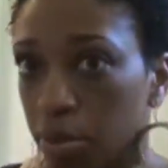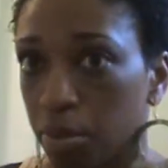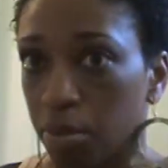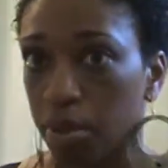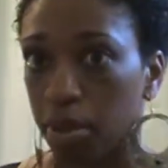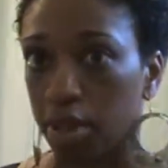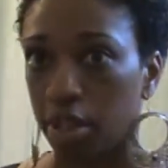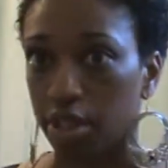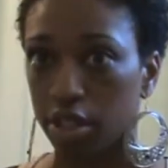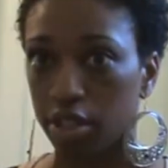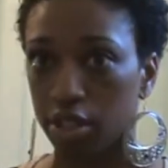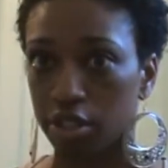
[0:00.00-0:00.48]

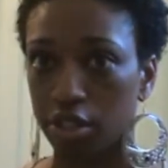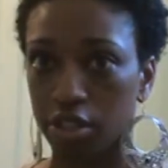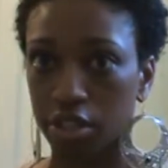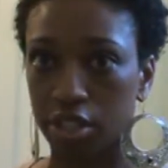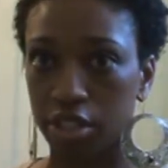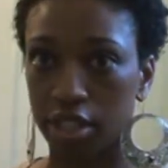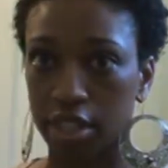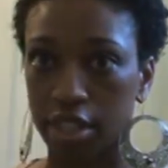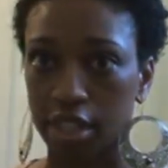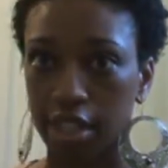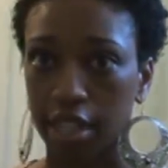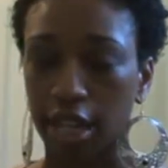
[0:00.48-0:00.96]
But
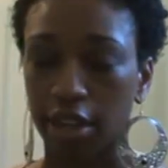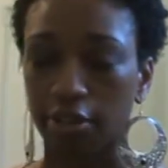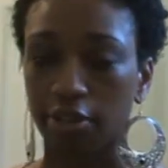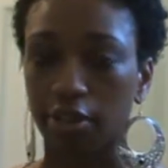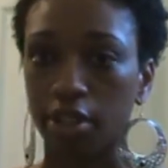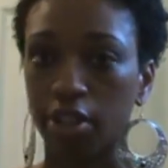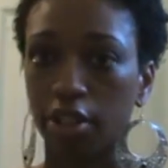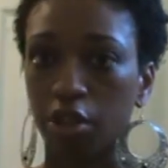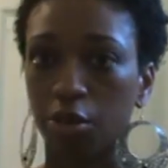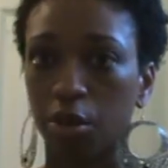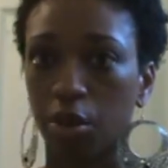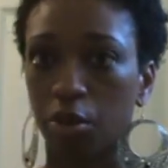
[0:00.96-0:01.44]
just to give
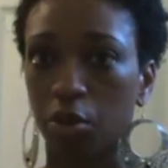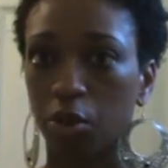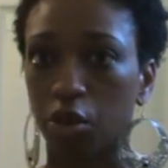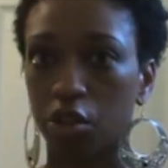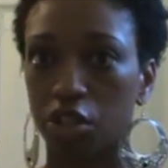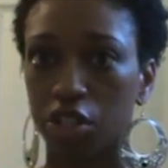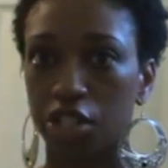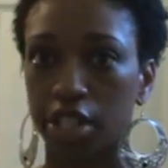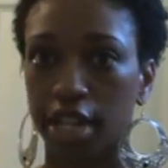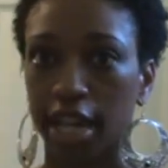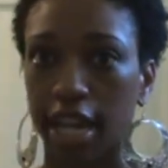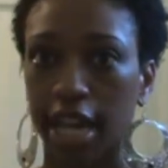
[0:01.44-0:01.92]
it a little bit
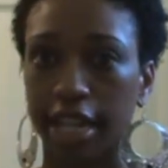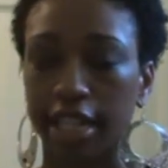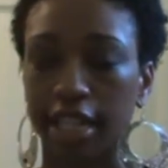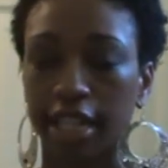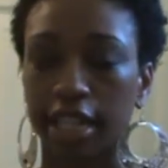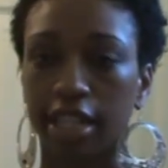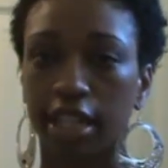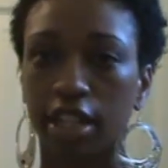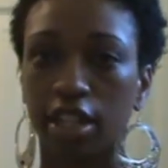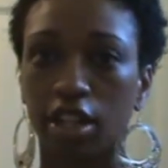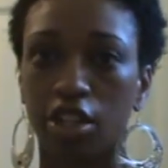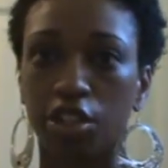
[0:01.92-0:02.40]
more shine,
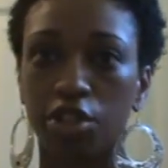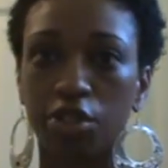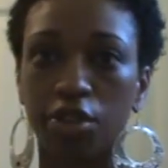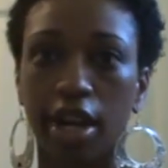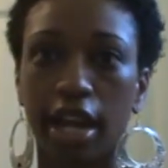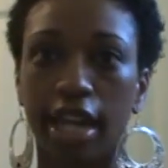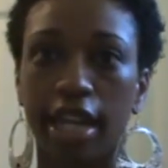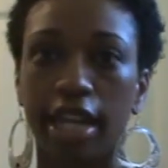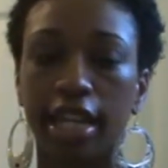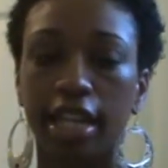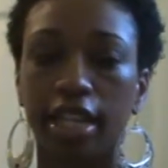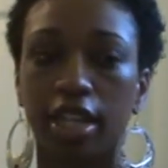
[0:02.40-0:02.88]
I think I'll
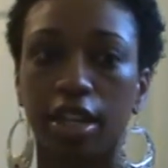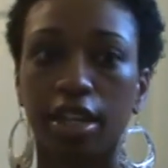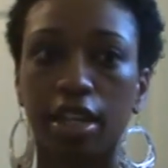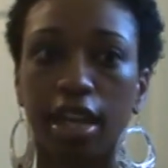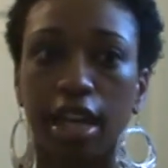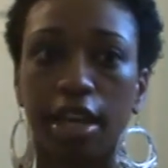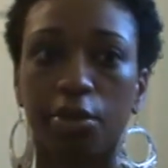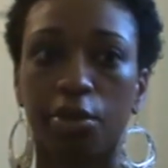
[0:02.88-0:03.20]
try henna.